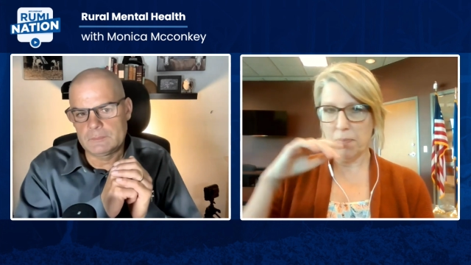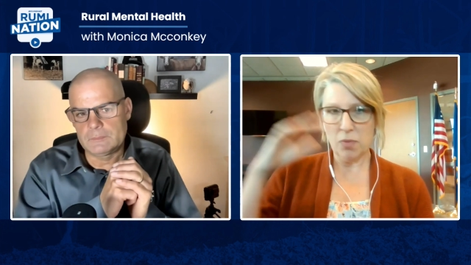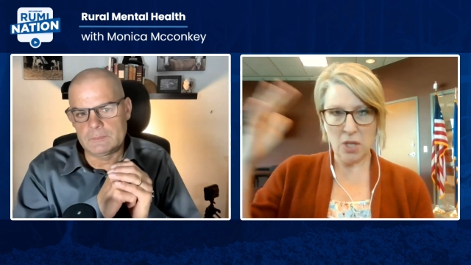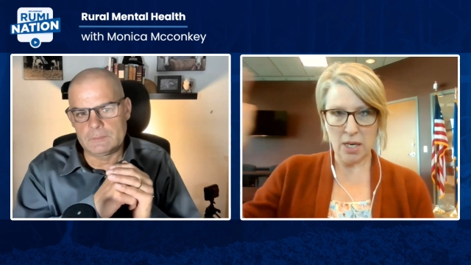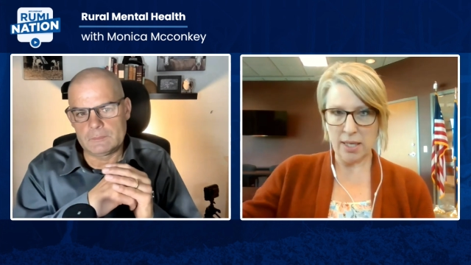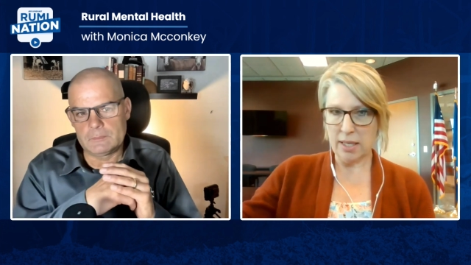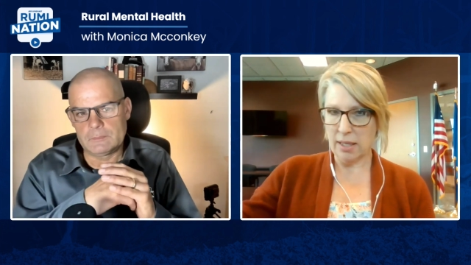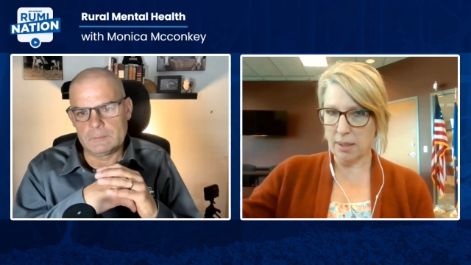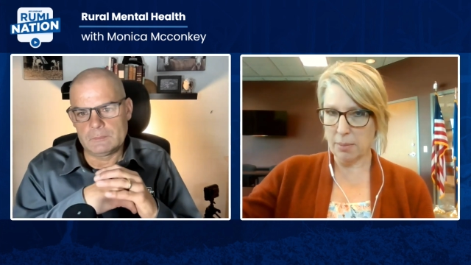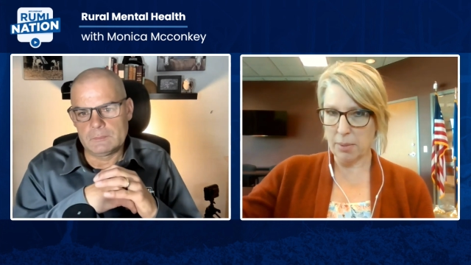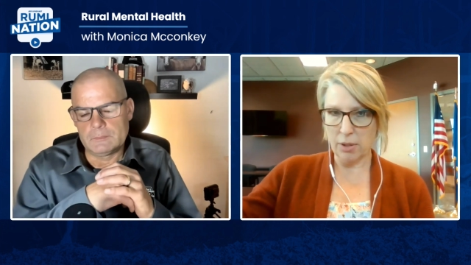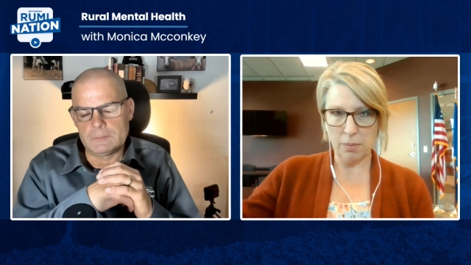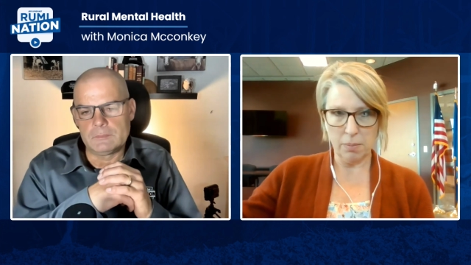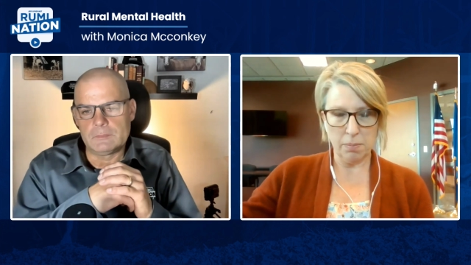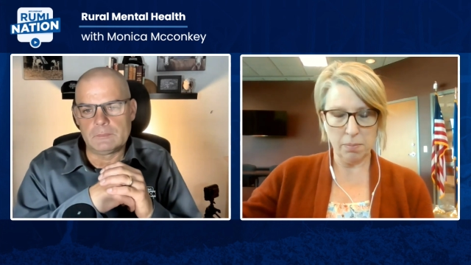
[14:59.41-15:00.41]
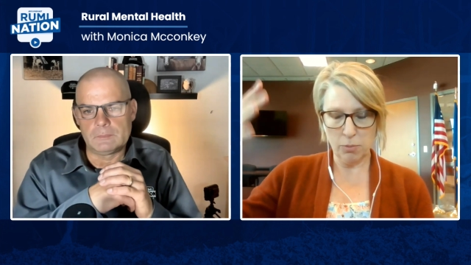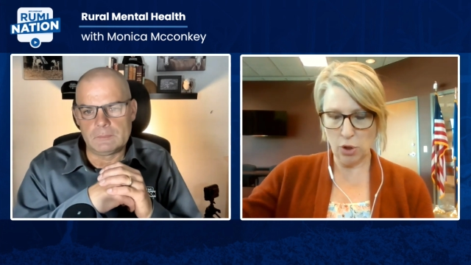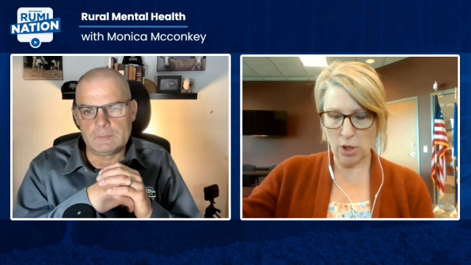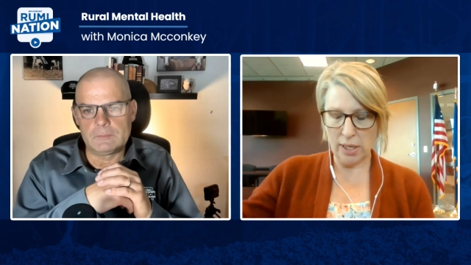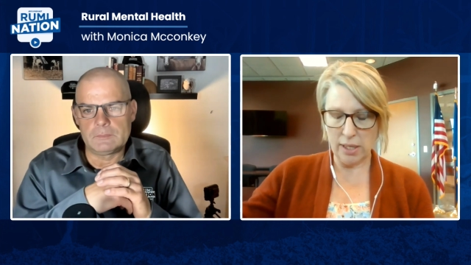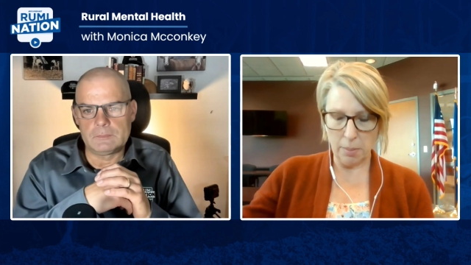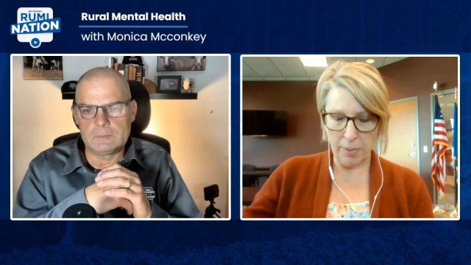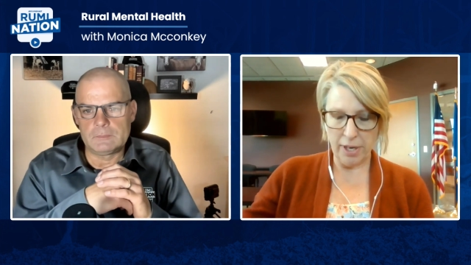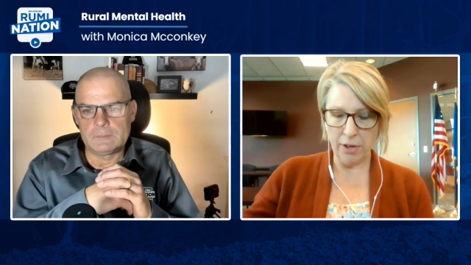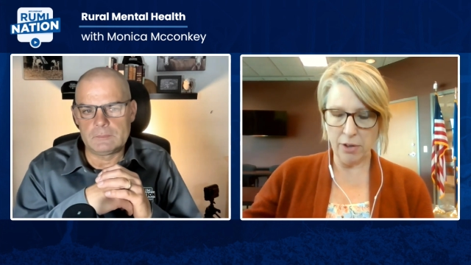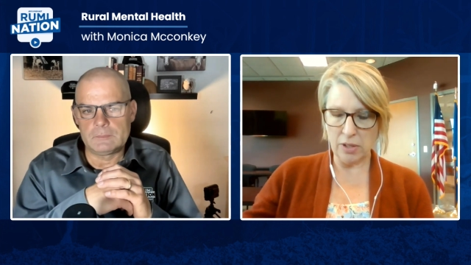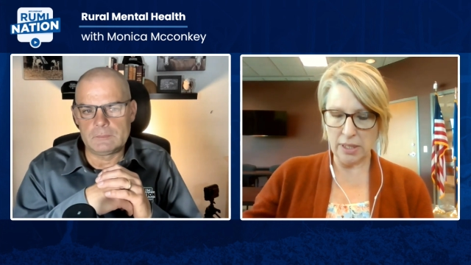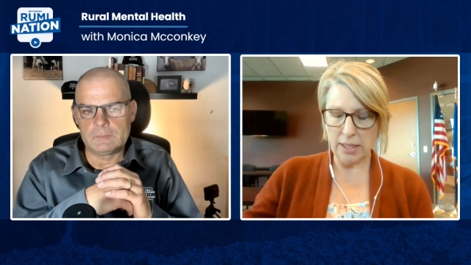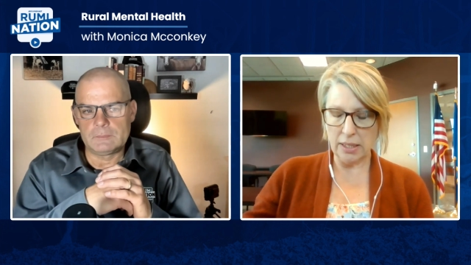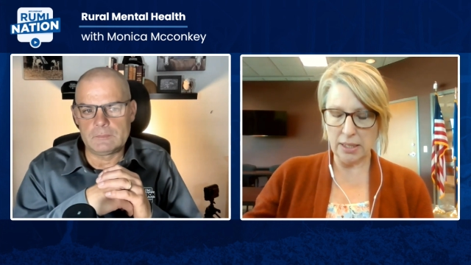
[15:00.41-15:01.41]
Speaker 1: talking about drawing the
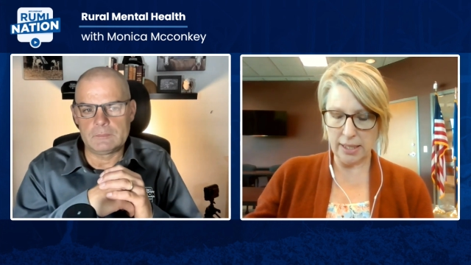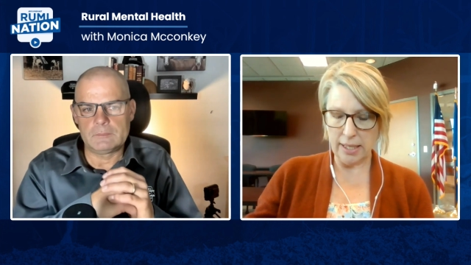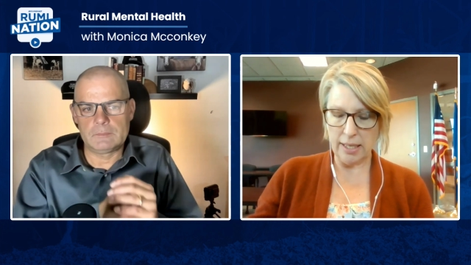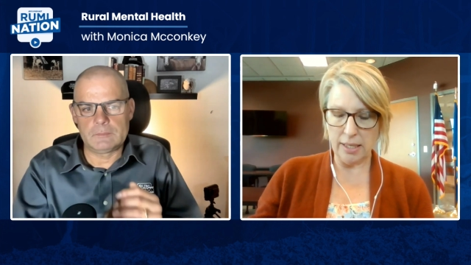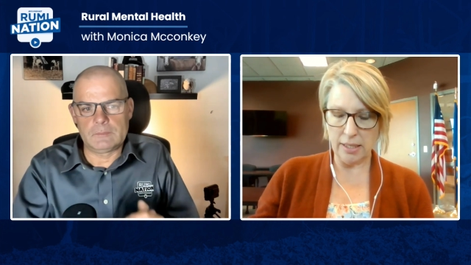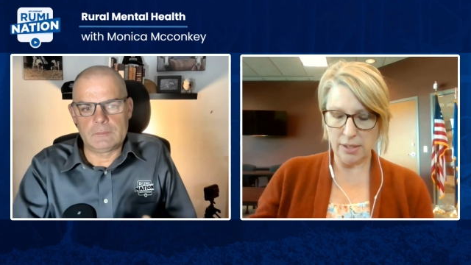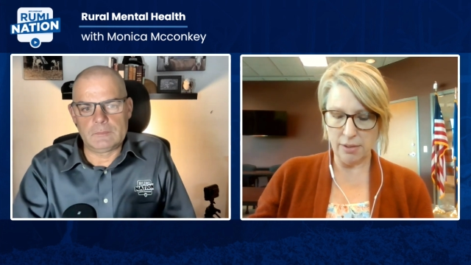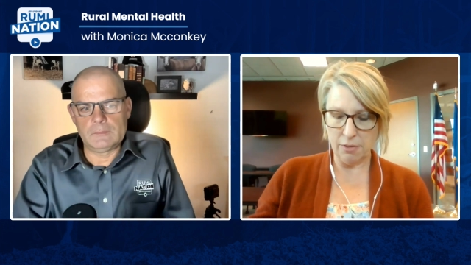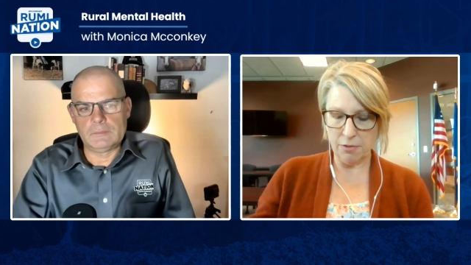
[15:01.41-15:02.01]
parallel again to